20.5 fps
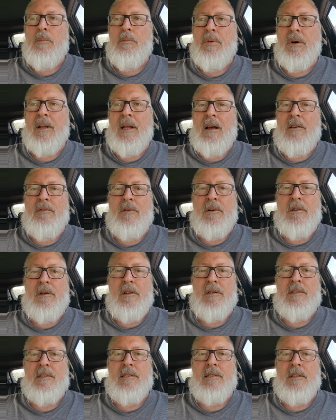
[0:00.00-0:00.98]
but they have
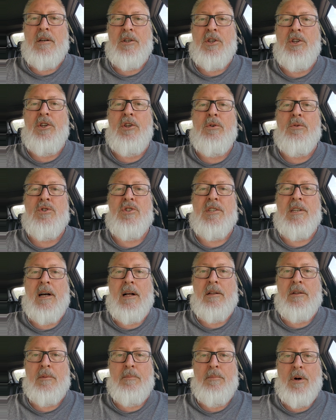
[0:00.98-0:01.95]
a huge
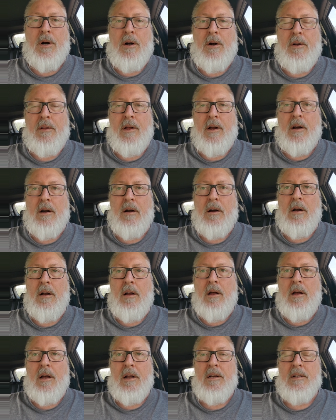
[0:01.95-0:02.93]
salad bar there,
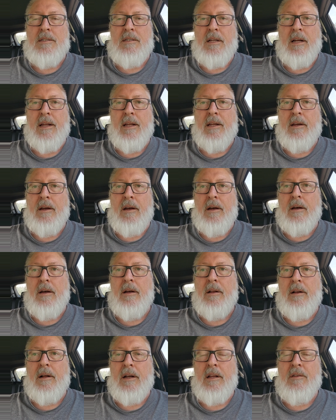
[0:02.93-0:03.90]
and it's like
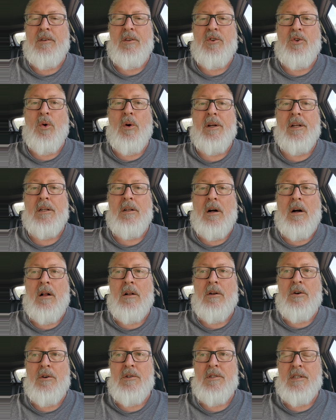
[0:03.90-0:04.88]
not even
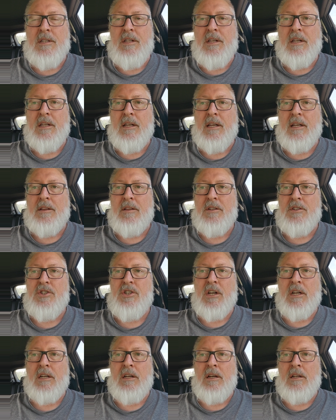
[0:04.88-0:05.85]
$20, and you can get the
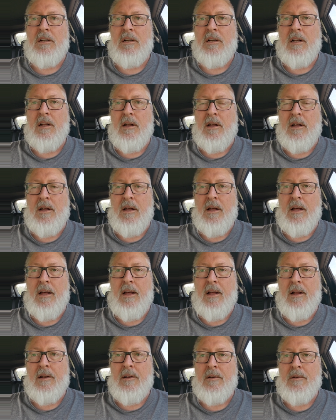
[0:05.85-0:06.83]
chicken
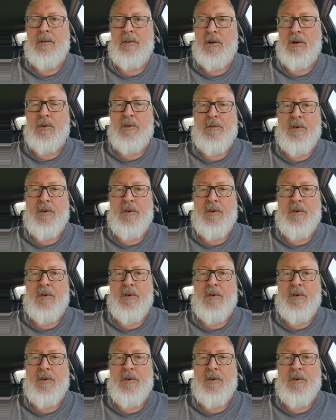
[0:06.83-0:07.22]
and you know, the